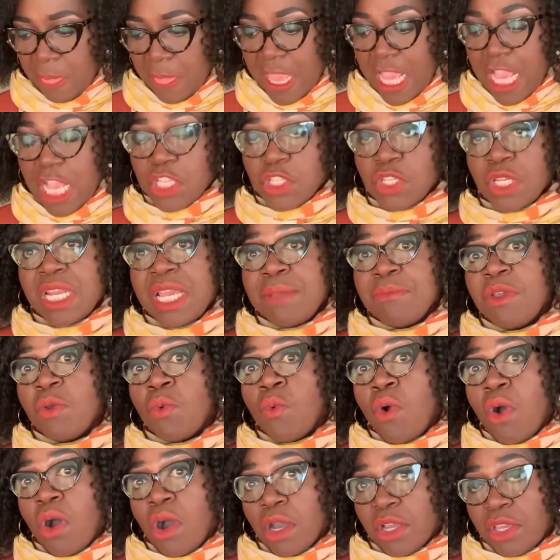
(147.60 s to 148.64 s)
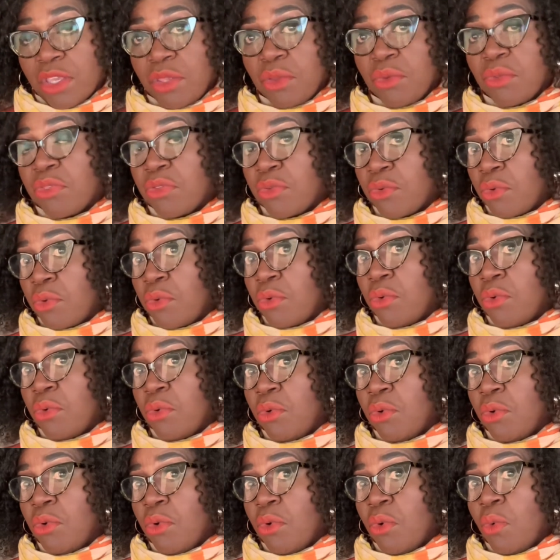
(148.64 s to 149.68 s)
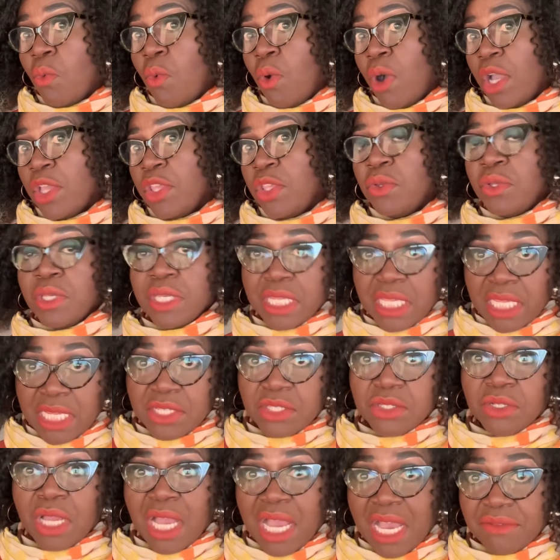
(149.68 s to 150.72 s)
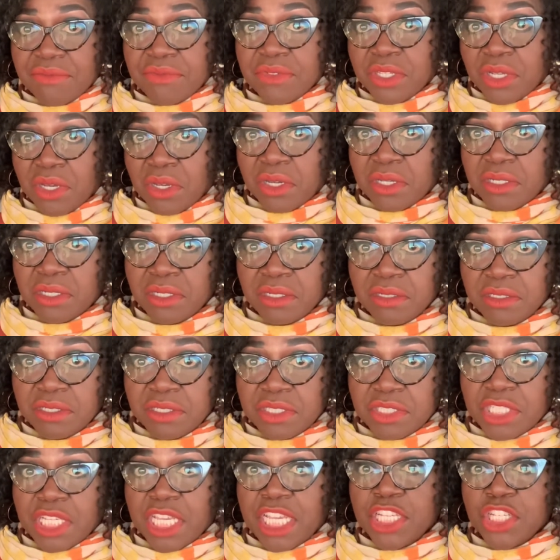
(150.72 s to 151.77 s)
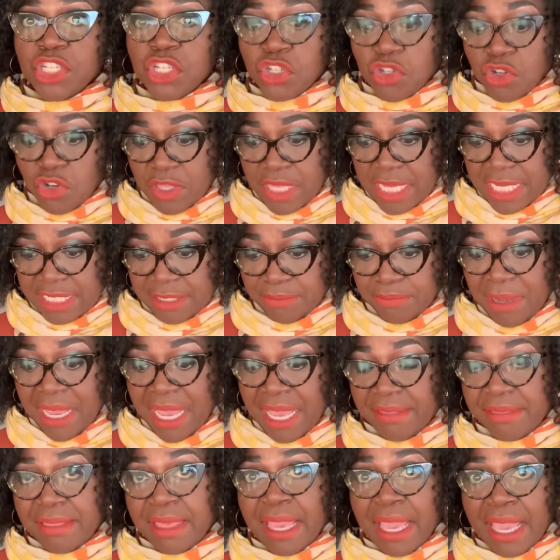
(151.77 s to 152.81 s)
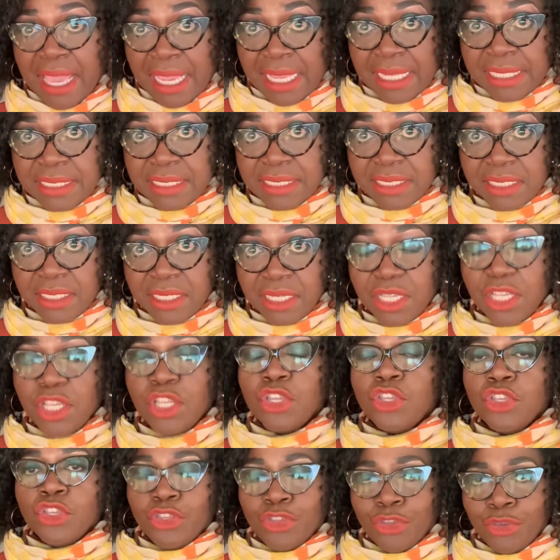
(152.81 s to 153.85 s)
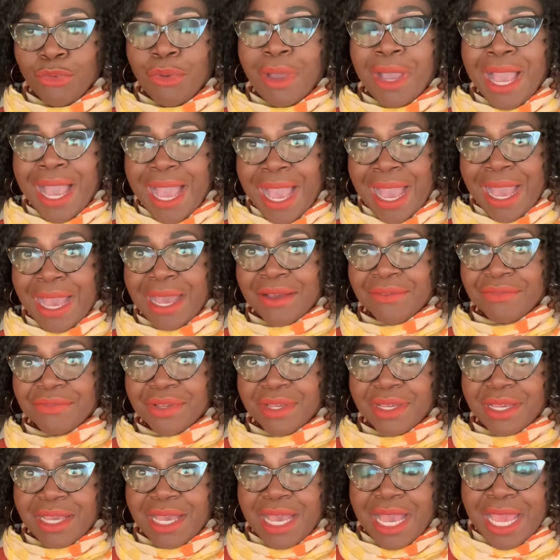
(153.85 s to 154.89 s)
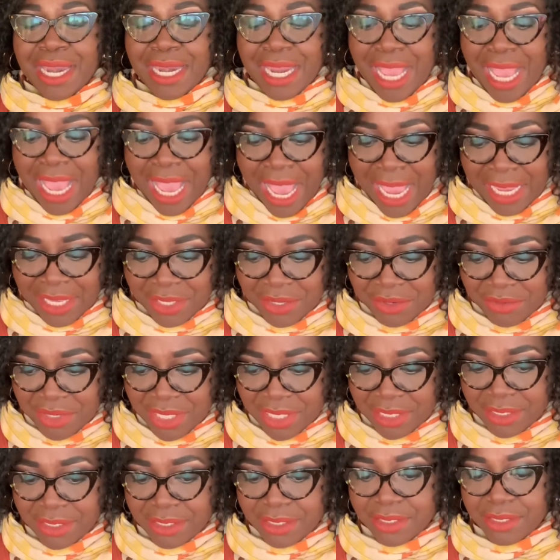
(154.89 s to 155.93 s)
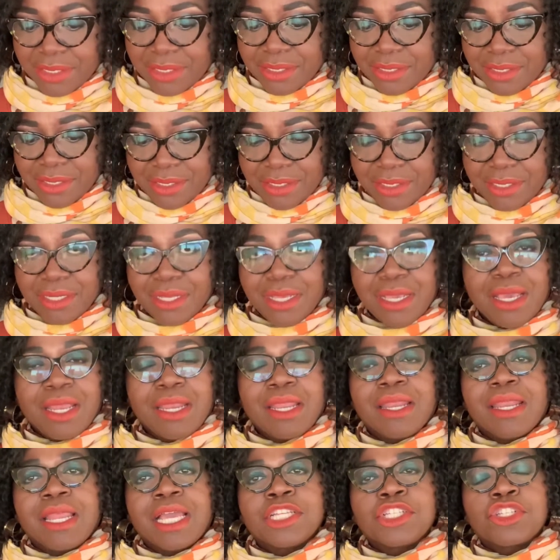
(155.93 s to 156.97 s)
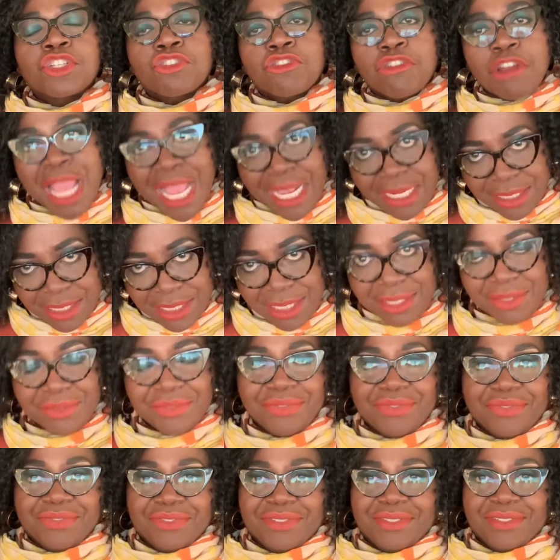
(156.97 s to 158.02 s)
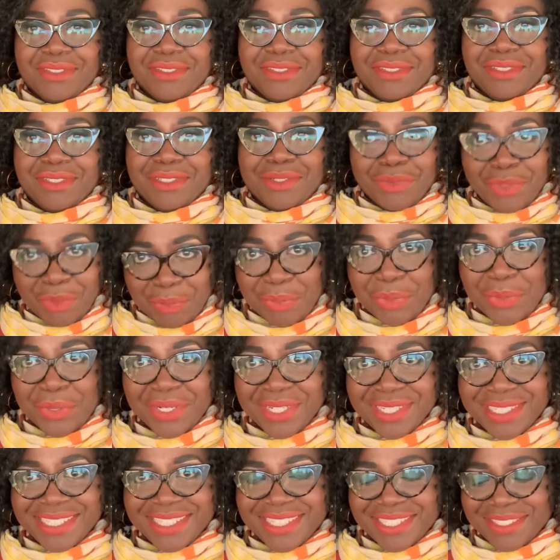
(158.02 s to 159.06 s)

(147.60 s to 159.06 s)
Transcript: So let me walk you through what you need to have done to ensure that by the end, you have an accurate and an attractive report.